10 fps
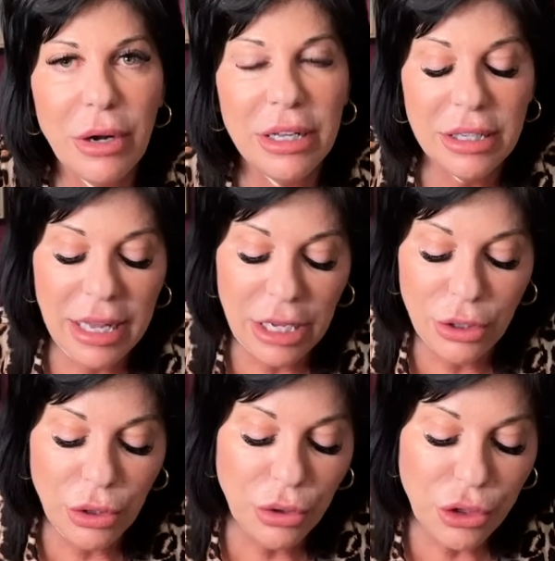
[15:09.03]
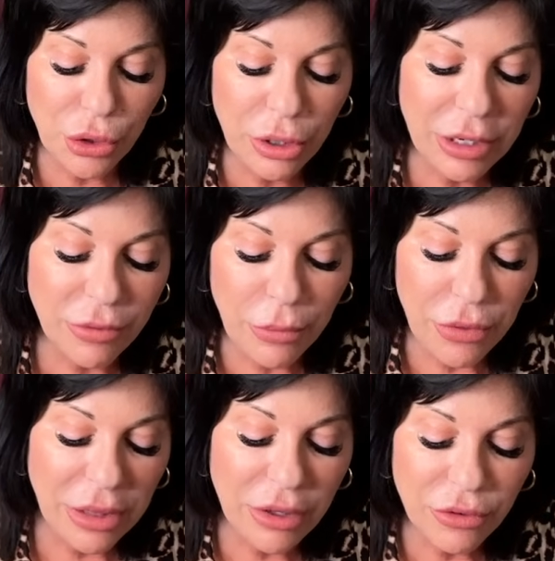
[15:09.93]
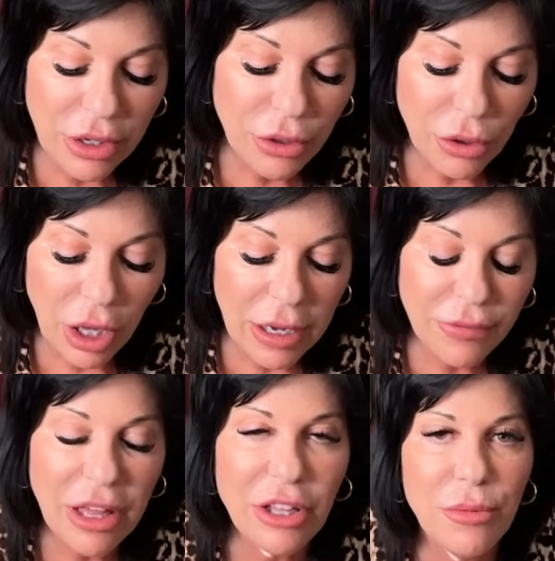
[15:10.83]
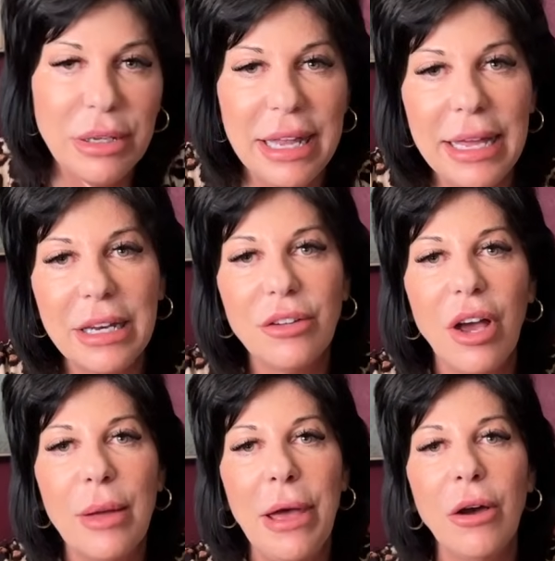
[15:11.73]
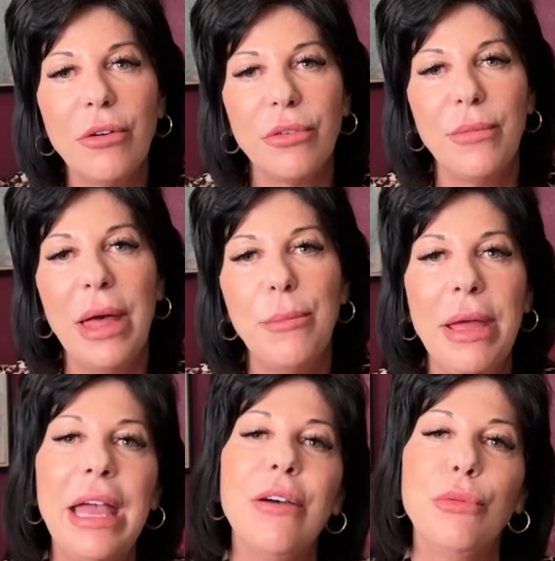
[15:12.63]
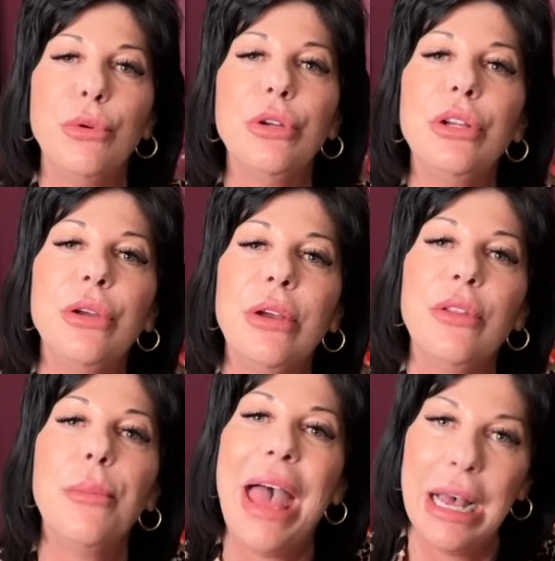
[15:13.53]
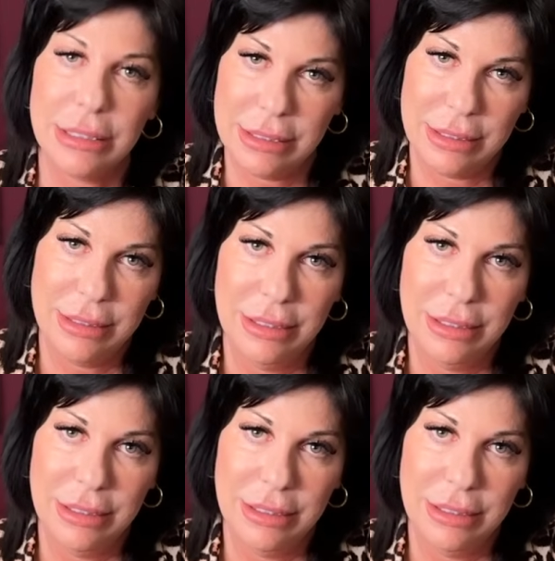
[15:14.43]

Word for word: ready to take a new journey from the things in your life that you've been taking a time out from that may have wounded you in the past.